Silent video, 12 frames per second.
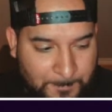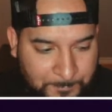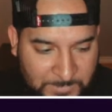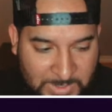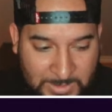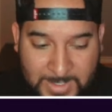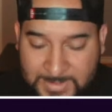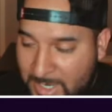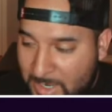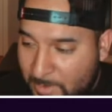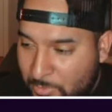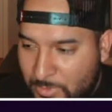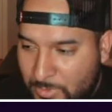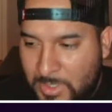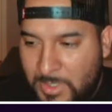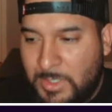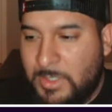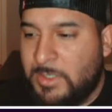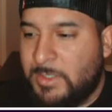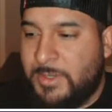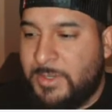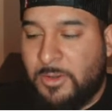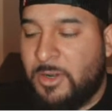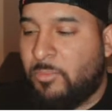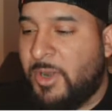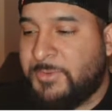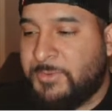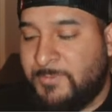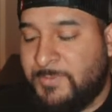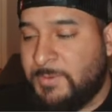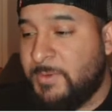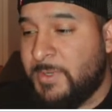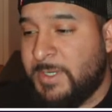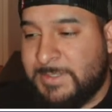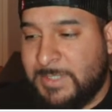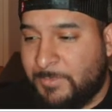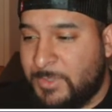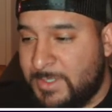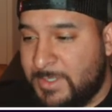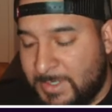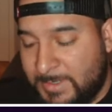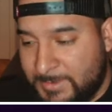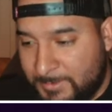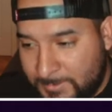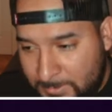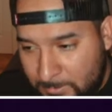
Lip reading: Calais Campbell, they're going to break through if you do any type of inside zones.